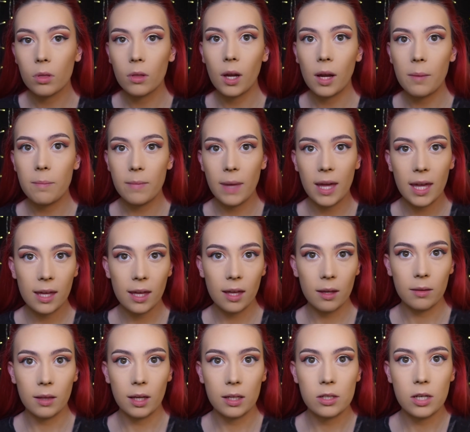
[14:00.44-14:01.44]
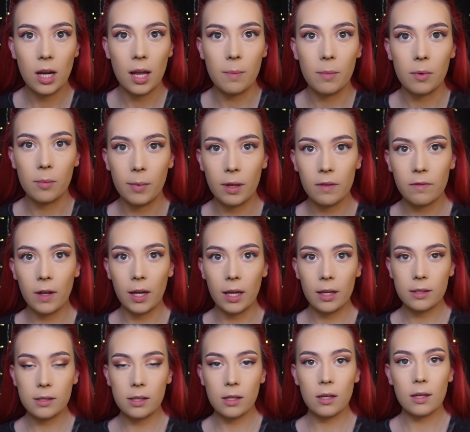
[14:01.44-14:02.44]
I'm making that shape on my
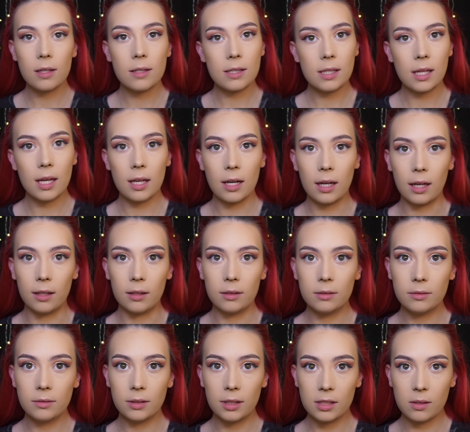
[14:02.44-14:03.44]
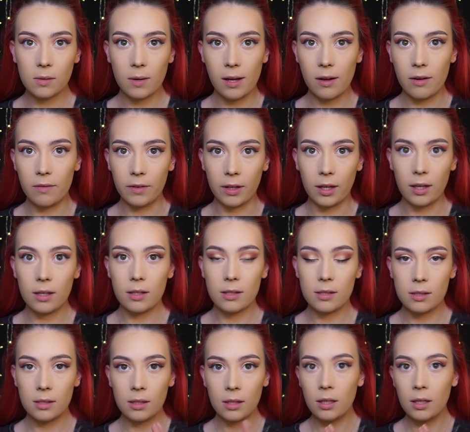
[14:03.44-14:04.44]
face. So you can see it now, it's quite obvious.